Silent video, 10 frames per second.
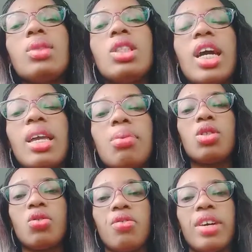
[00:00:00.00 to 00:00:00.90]
you are able
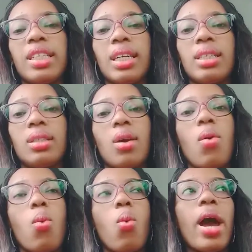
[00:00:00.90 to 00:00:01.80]
find out
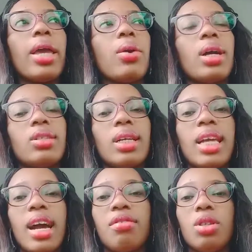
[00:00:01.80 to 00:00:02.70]
why you actually
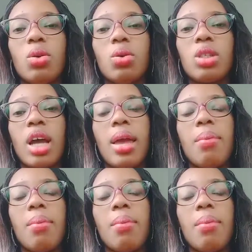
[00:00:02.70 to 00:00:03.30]
have those